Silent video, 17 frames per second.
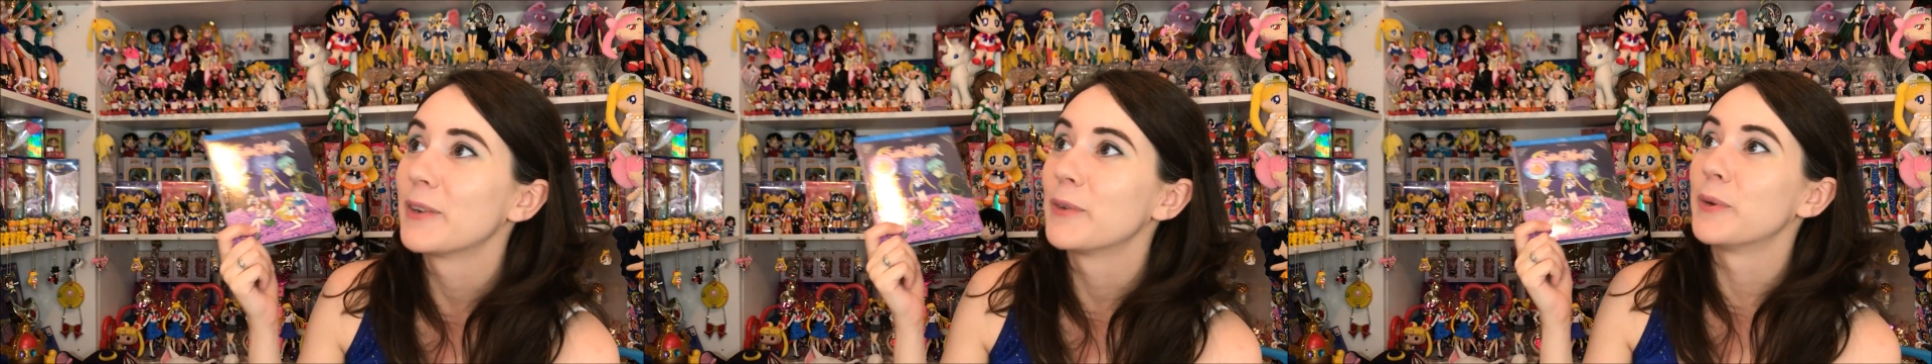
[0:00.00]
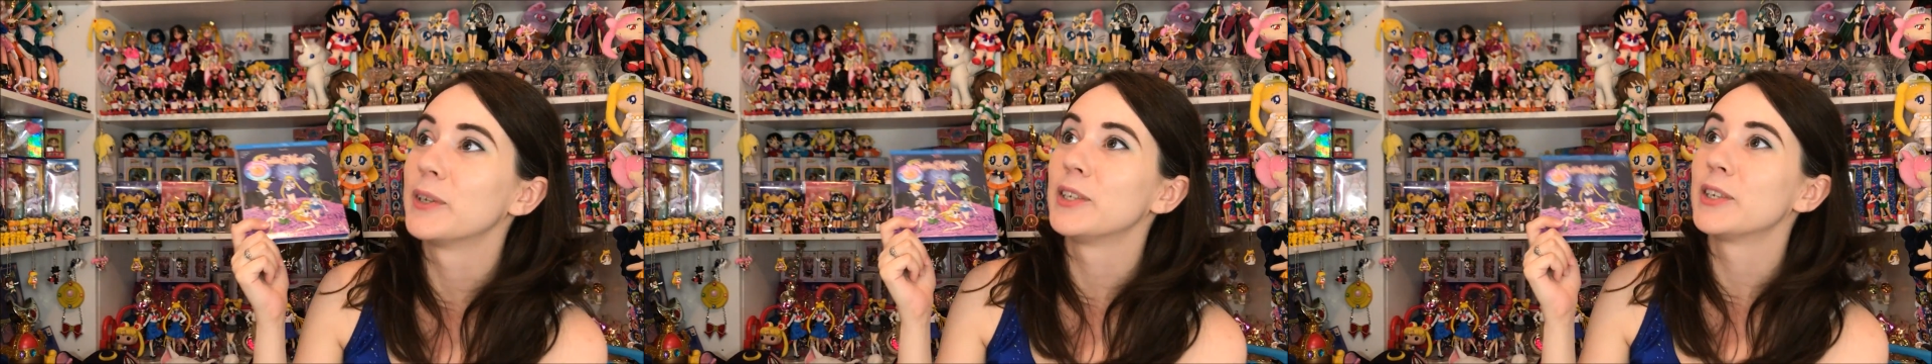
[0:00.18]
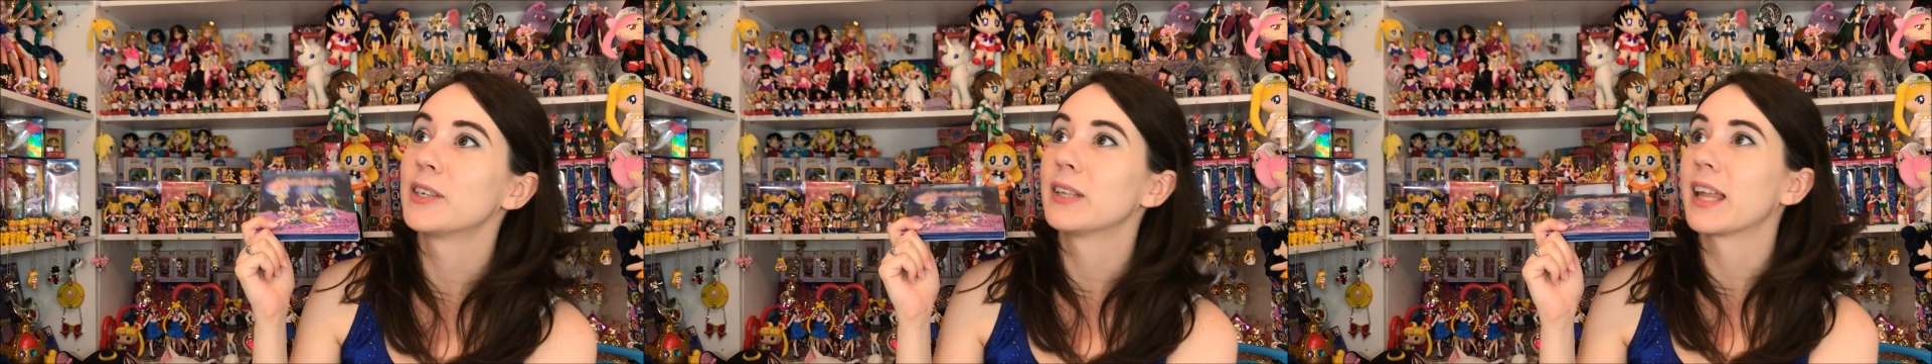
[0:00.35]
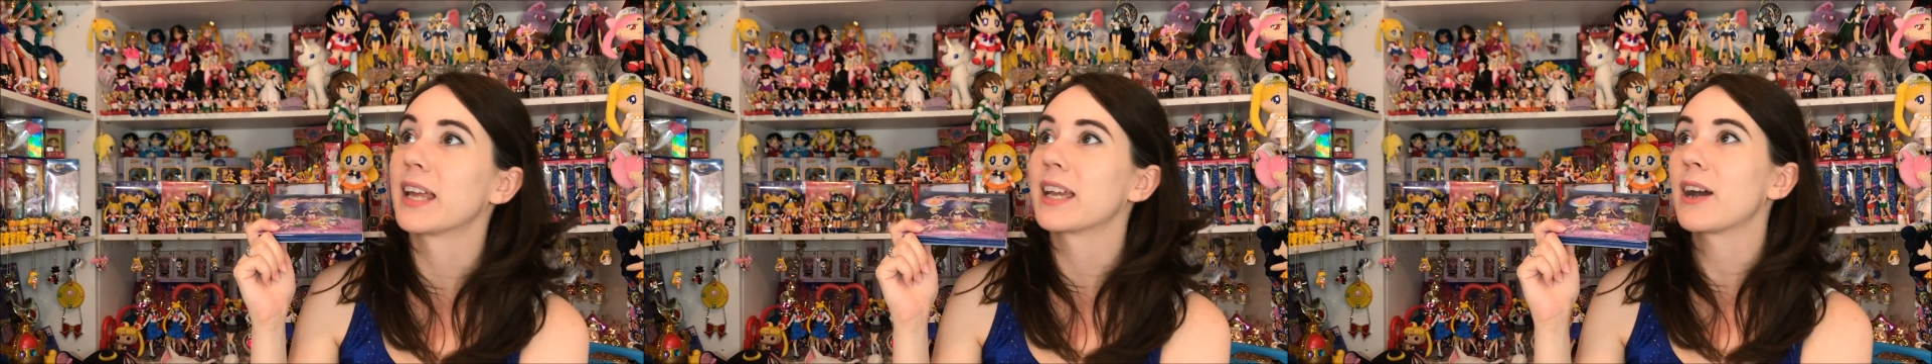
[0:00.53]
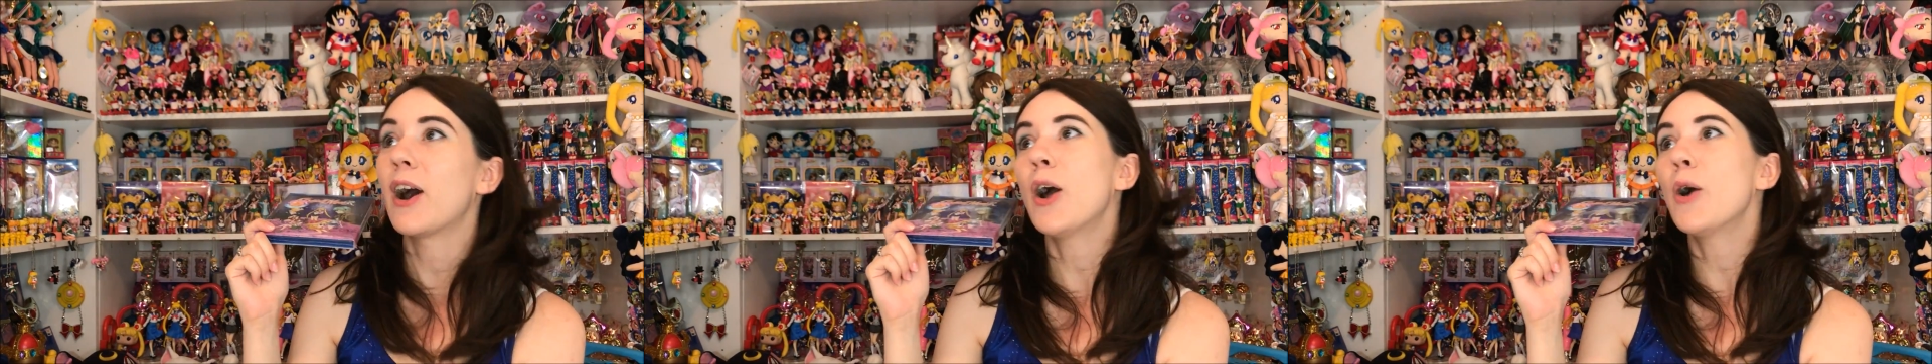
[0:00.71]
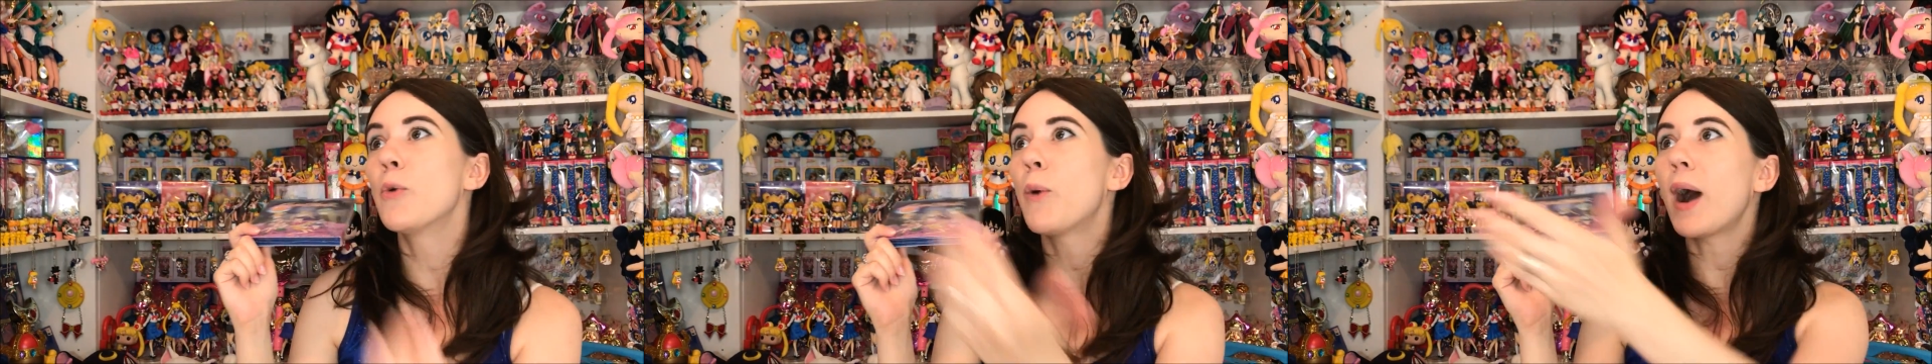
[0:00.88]
when you're like,
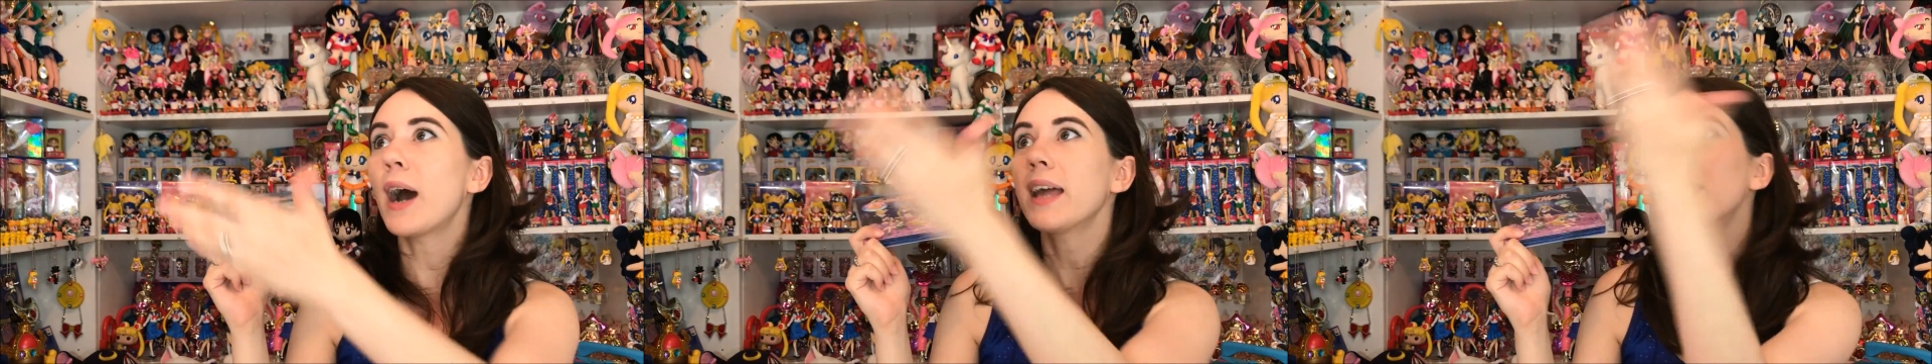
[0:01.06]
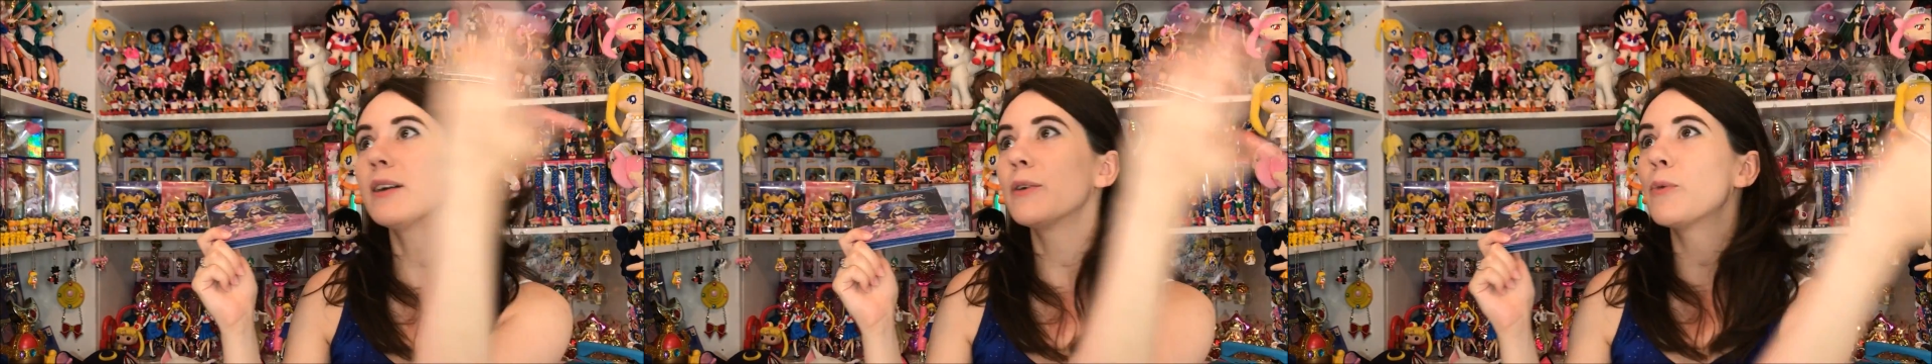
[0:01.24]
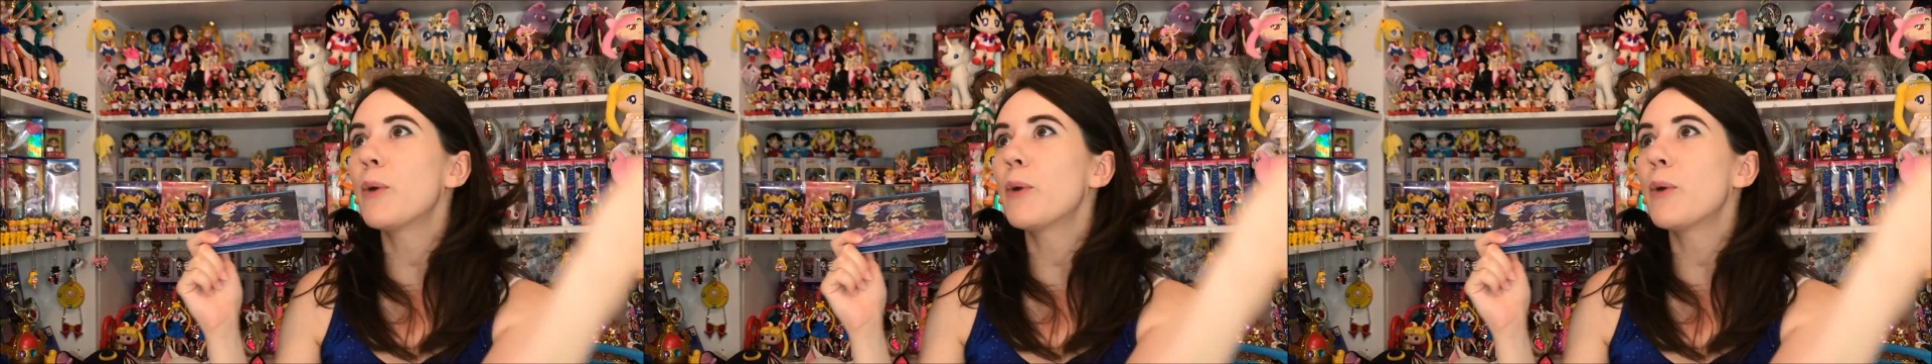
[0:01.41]
oh, why,